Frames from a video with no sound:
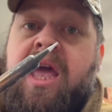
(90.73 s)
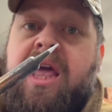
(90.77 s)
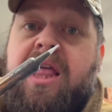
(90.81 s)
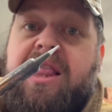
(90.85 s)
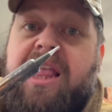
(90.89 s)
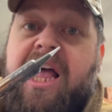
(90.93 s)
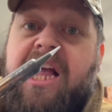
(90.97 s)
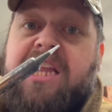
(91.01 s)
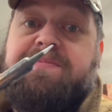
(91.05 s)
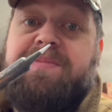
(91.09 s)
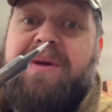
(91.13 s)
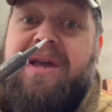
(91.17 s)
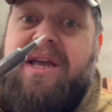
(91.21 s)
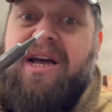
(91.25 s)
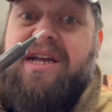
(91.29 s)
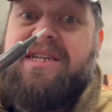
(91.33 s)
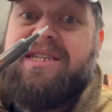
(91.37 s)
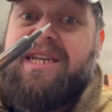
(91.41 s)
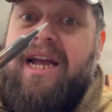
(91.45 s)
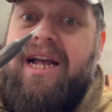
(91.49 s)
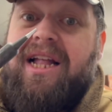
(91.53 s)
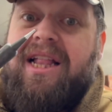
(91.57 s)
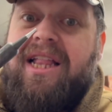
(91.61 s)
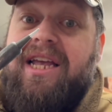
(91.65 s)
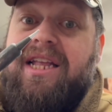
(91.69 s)
That's because
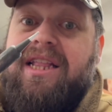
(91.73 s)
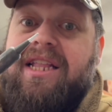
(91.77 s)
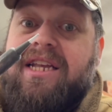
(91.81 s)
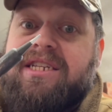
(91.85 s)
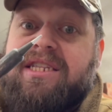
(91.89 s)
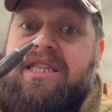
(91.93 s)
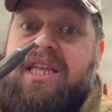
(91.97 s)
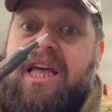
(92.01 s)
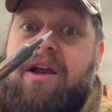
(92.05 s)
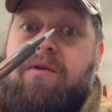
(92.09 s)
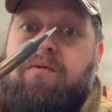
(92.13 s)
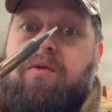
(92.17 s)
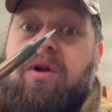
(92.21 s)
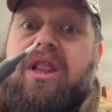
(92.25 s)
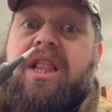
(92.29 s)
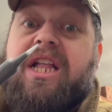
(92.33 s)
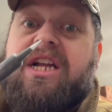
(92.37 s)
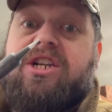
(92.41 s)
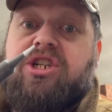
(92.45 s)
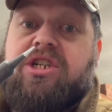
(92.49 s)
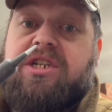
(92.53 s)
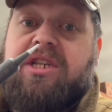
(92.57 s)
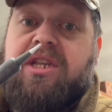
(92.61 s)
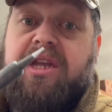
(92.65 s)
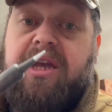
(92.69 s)
I clean this thing
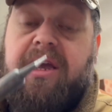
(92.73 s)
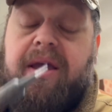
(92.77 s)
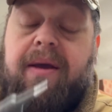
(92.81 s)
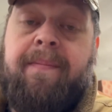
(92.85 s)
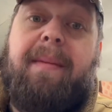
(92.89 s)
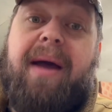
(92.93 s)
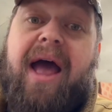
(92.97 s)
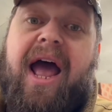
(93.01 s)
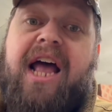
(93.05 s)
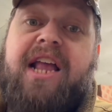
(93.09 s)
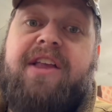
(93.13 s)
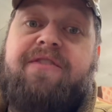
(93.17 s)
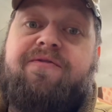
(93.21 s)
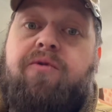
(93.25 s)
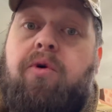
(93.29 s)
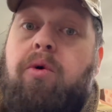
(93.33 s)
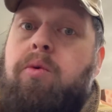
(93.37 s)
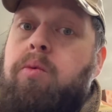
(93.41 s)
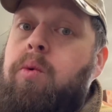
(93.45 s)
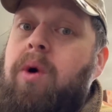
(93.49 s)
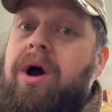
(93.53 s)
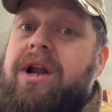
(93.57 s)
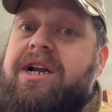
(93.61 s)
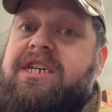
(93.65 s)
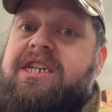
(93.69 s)
religiously. As for
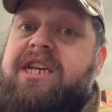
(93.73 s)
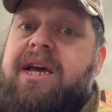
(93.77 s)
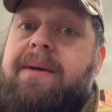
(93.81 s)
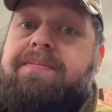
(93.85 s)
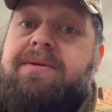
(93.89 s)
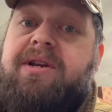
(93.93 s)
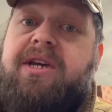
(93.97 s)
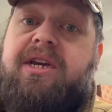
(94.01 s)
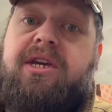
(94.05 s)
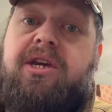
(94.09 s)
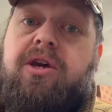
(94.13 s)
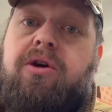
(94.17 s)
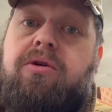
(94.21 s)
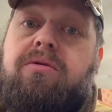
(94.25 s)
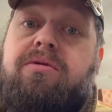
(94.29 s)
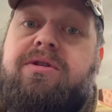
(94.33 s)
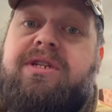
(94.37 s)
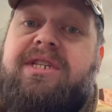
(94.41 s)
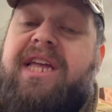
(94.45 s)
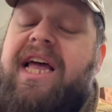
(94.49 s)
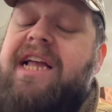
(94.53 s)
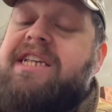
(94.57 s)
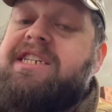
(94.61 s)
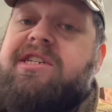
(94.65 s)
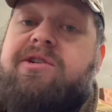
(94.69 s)
what tip to use,
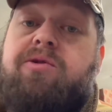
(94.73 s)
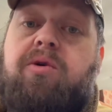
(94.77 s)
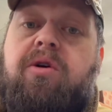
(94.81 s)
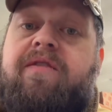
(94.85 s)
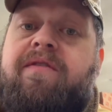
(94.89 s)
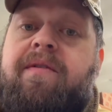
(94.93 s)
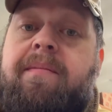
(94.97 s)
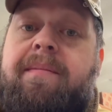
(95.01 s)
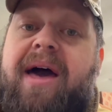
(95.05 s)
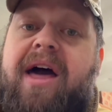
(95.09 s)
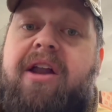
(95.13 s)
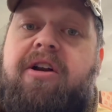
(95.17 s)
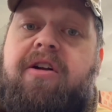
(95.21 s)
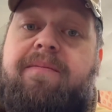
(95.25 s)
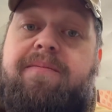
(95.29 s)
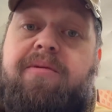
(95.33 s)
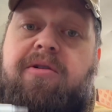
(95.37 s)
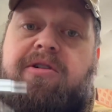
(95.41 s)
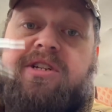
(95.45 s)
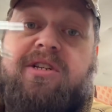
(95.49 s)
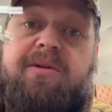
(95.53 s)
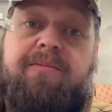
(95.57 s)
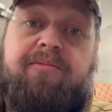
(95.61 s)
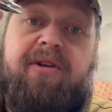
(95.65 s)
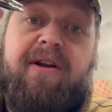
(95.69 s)
that's sort of a matter of
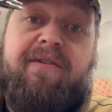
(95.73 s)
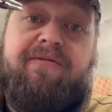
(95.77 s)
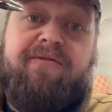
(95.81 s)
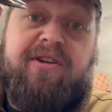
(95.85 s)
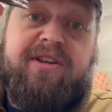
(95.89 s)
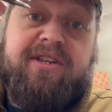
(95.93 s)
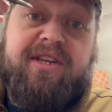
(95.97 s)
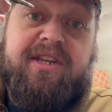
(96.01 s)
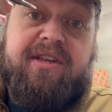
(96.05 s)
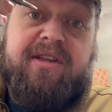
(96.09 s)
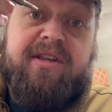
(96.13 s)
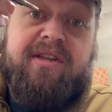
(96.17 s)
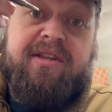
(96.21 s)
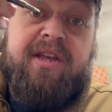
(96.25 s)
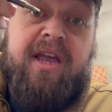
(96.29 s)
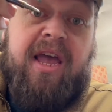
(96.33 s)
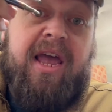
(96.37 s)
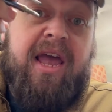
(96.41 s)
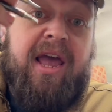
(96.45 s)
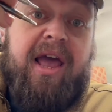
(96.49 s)
personal preferences.